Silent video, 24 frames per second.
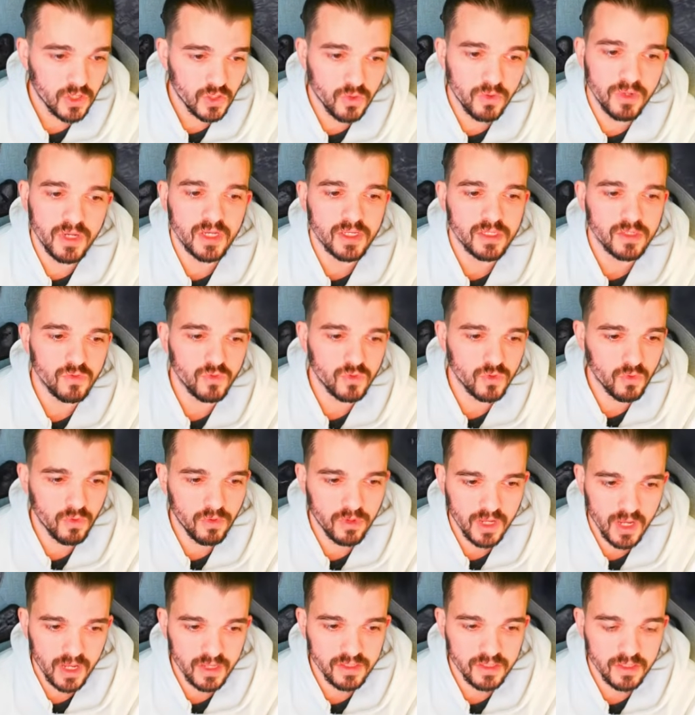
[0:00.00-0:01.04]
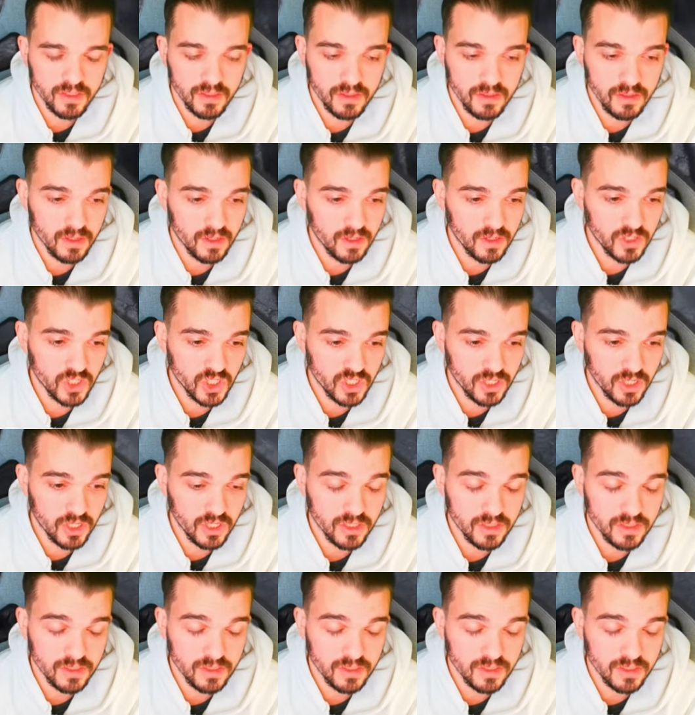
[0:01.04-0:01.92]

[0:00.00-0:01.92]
uniques you will get a